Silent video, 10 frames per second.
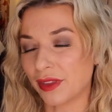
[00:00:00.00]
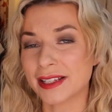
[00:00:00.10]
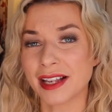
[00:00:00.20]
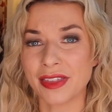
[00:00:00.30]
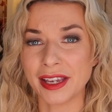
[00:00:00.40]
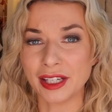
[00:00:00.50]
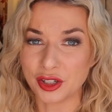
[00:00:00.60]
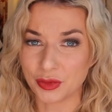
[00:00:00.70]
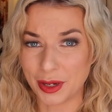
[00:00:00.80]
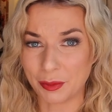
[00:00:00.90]
with this. I think it
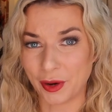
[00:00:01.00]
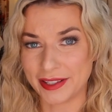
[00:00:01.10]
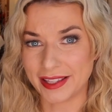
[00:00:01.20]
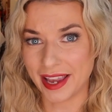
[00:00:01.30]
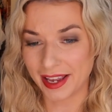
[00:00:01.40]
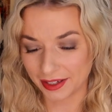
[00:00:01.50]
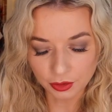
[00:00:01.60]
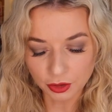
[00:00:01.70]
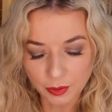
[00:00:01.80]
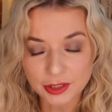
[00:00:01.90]
looks really pretty.
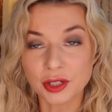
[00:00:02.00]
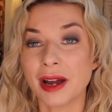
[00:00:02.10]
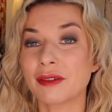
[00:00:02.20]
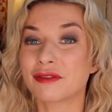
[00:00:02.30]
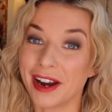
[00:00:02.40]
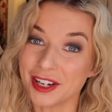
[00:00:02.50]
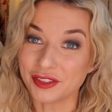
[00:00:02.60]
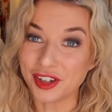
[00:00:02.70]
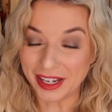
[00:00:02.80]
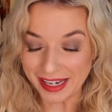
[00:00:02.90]
Oh, we do have a range
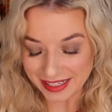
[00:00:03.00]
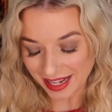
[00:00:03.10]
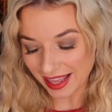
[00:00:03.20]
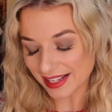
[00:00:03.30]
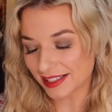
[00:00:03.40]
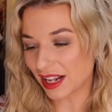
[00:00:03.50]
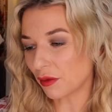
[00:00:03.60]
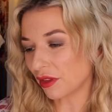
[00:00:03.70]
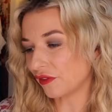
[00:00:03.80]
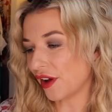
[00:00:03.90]
of goodies. Let's
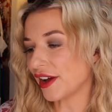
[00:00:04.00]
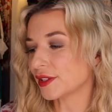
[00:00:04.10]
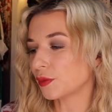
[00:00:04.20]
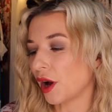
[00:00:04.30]
start with the first